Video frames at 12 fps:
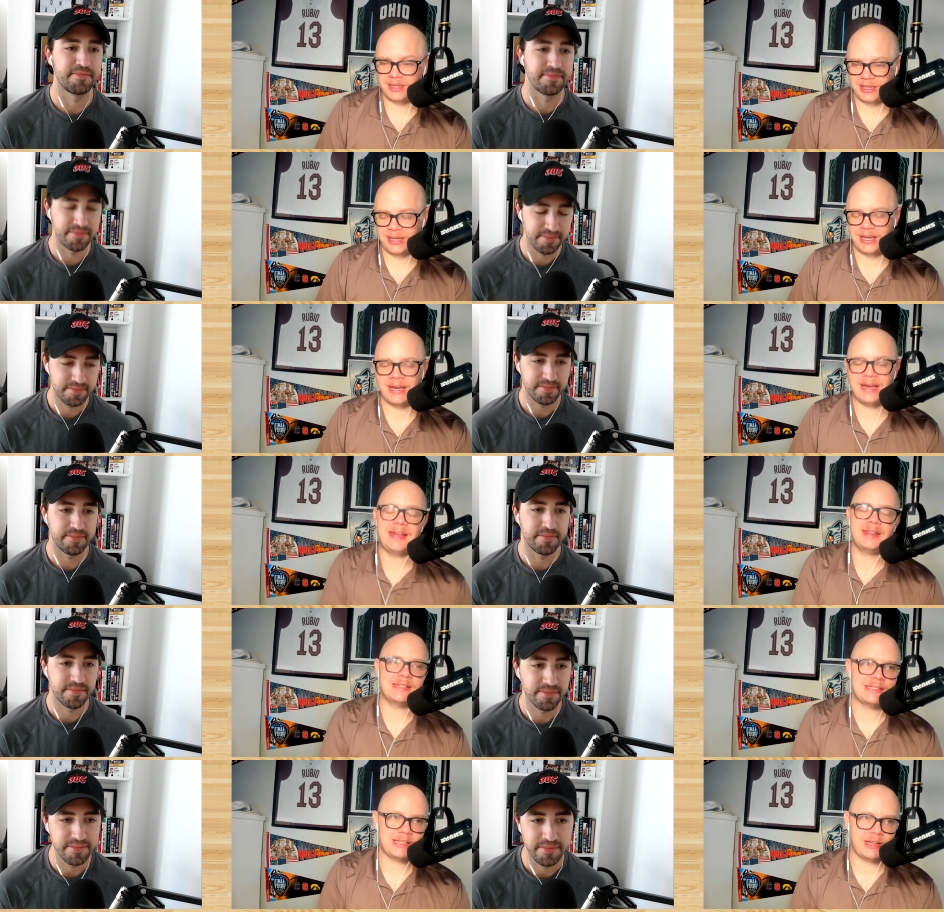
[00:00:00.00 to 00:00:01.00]
Speaker 1: I, I had
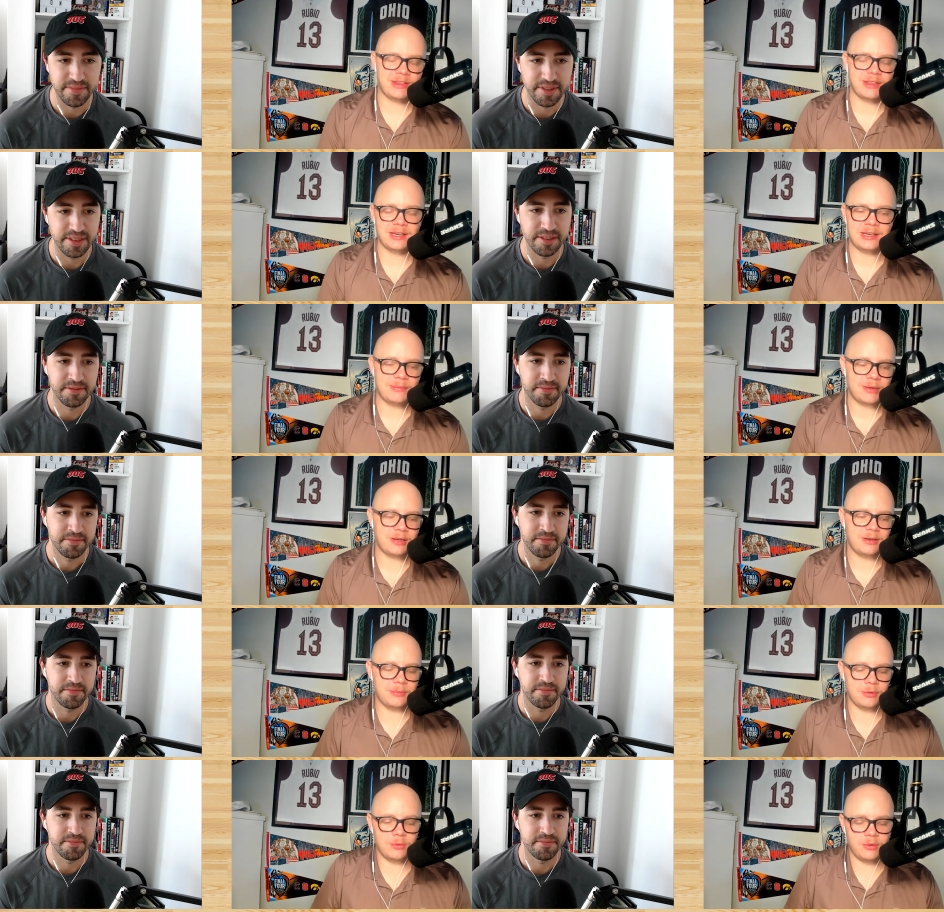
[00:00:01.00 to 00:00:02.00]
this thought thinking about it.
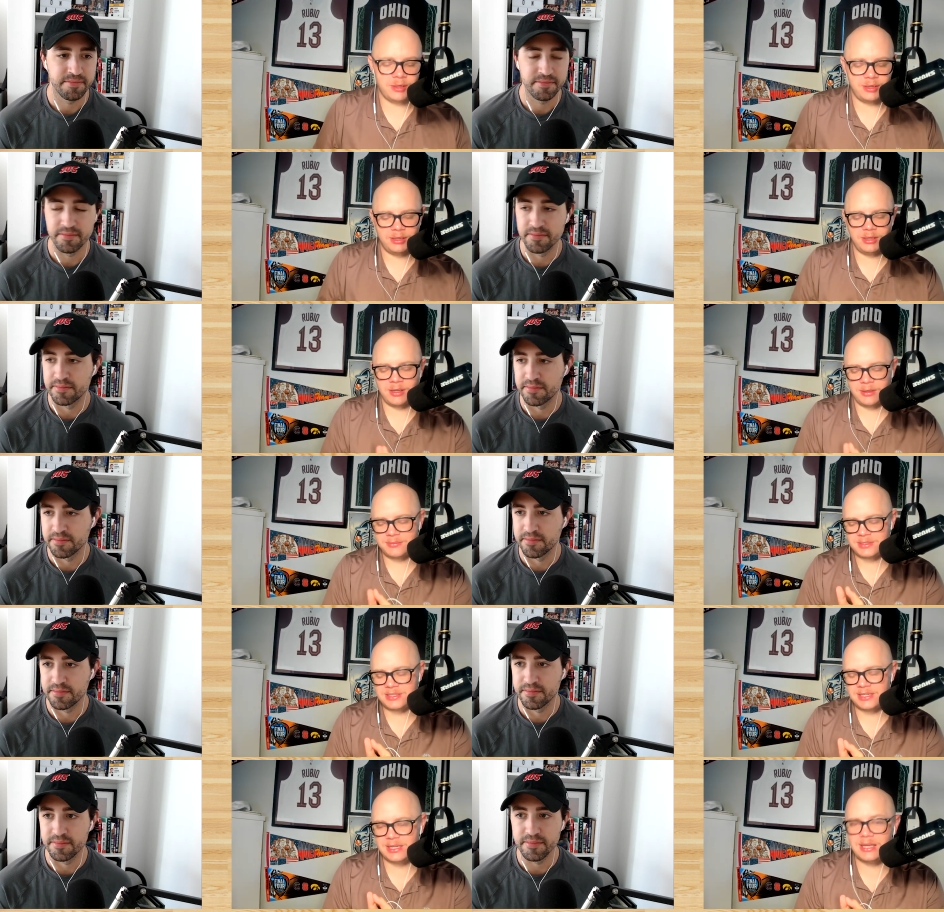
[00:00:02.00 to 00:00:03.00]
Number one, um,
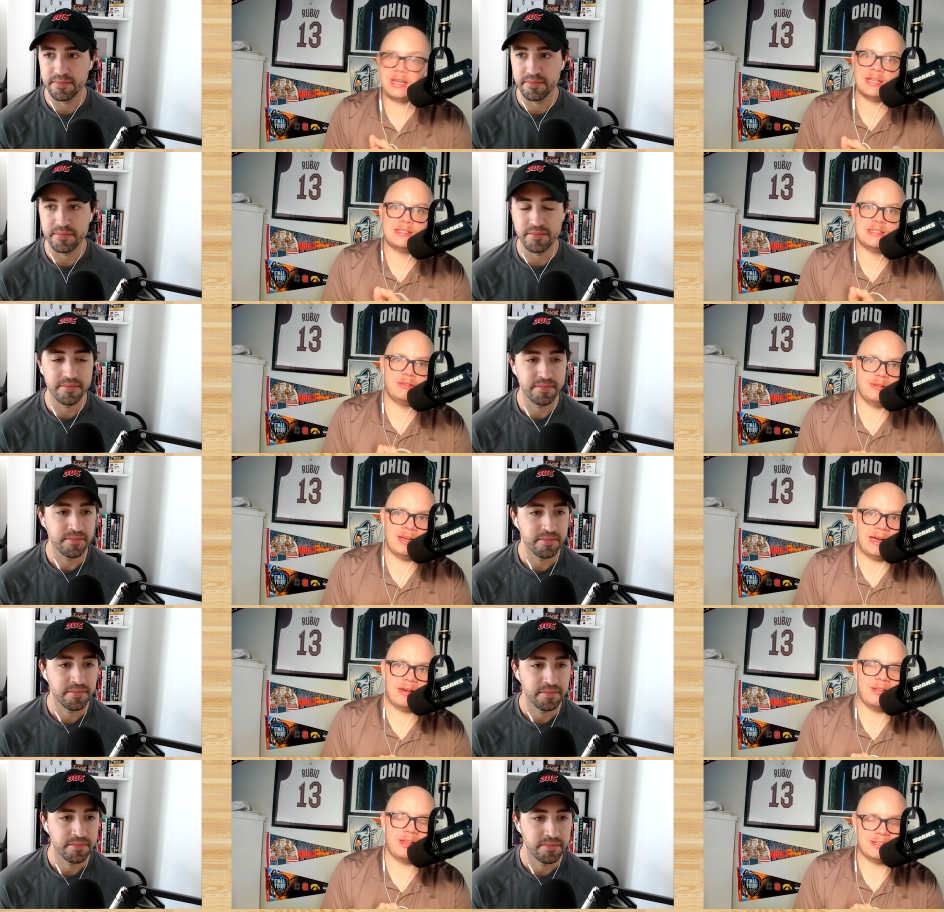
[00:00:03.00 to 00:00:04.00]
seeing considering
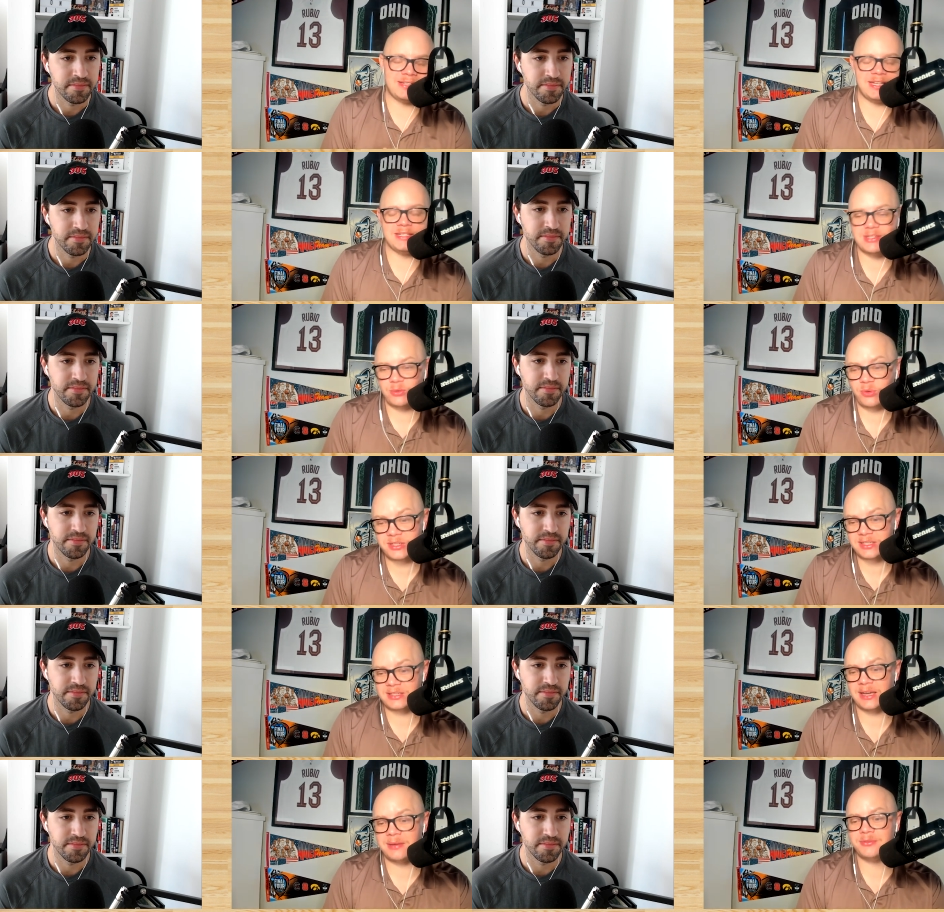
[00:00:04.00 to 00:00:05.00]
how like tense it was at
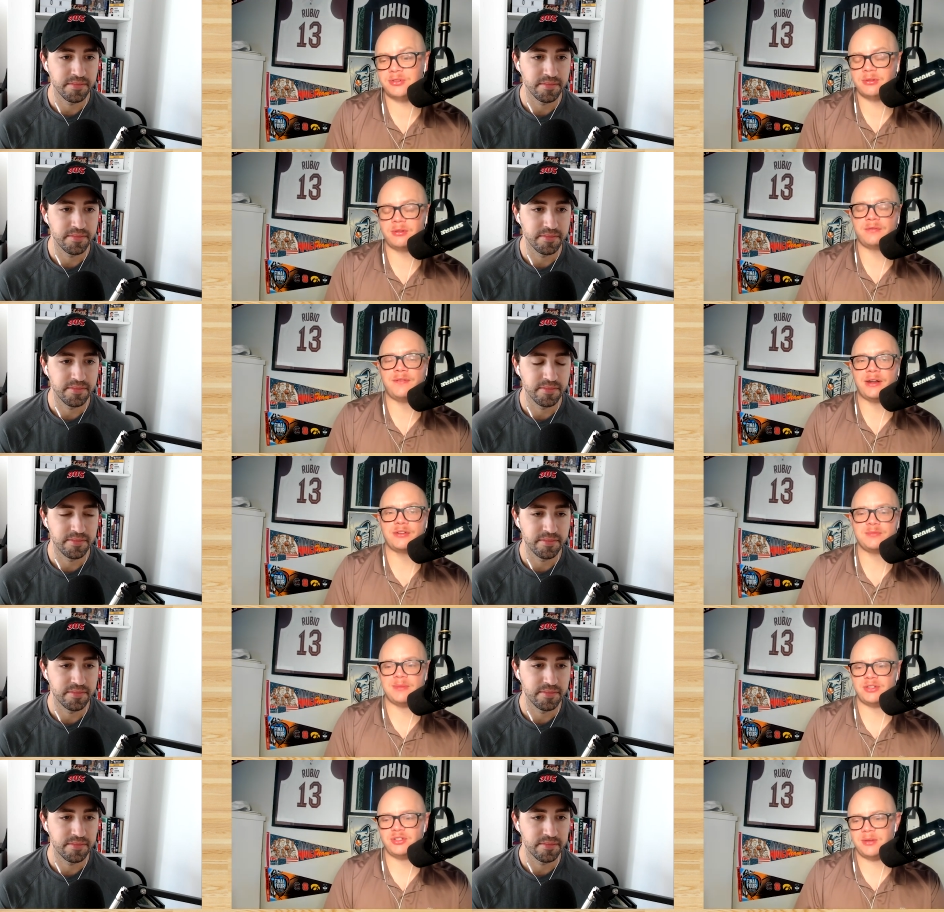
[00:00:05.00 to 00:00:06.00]
times during their finals
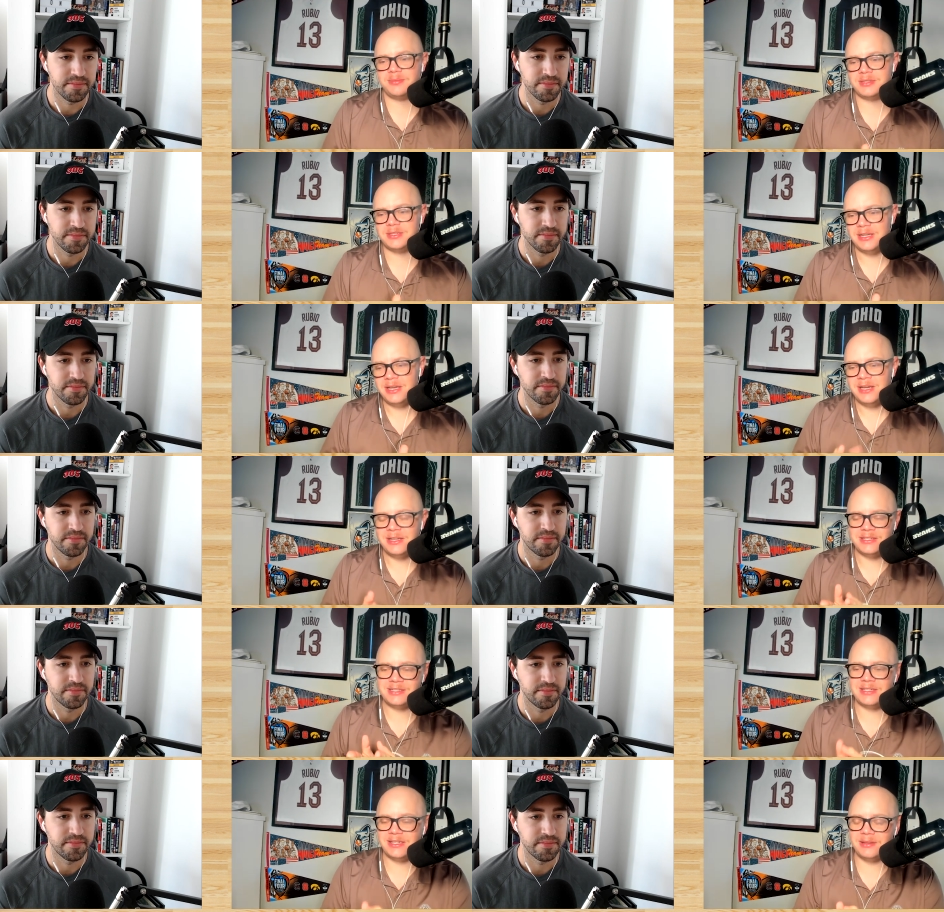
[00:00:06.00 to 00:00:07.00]
matchups, to
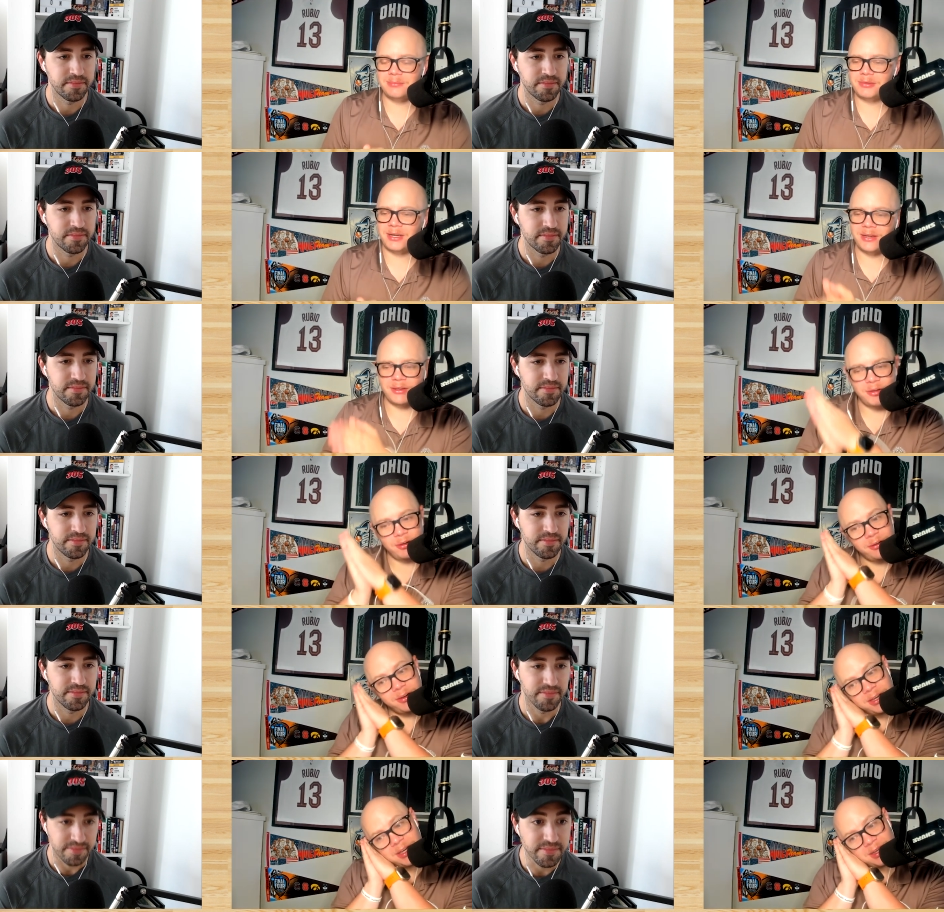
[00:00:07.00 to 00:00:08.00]
see LeBron and
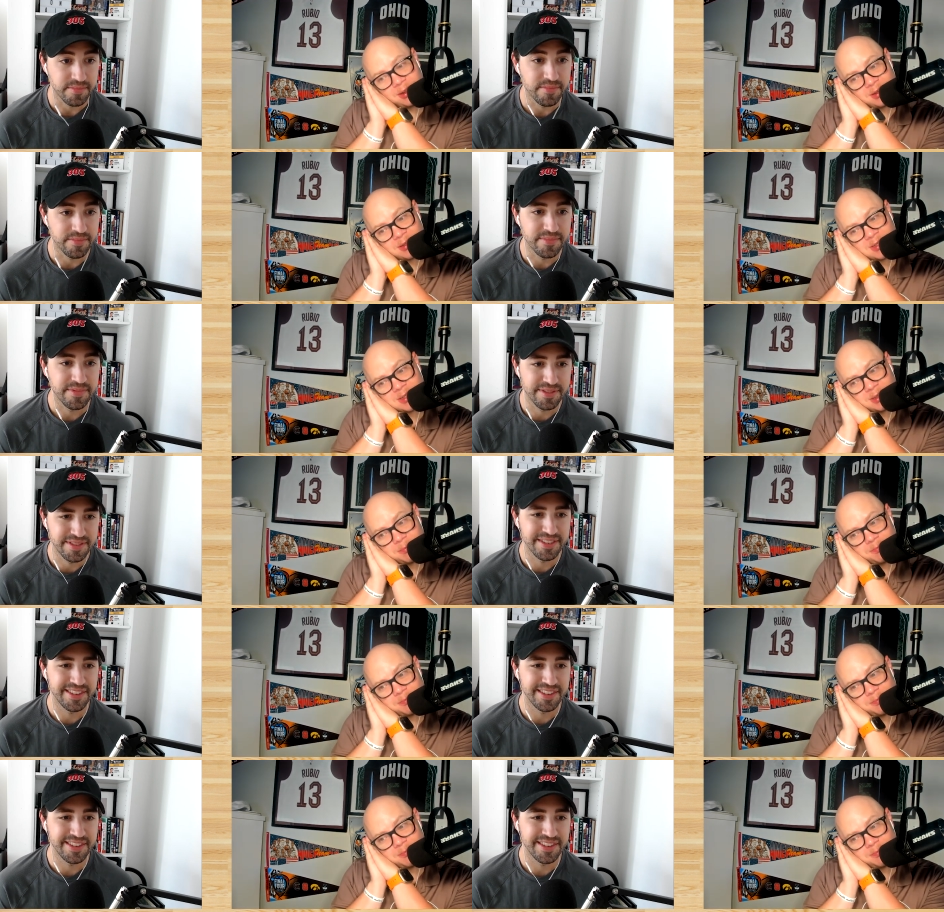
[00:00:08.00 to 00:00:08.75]
Curry hitting the sleep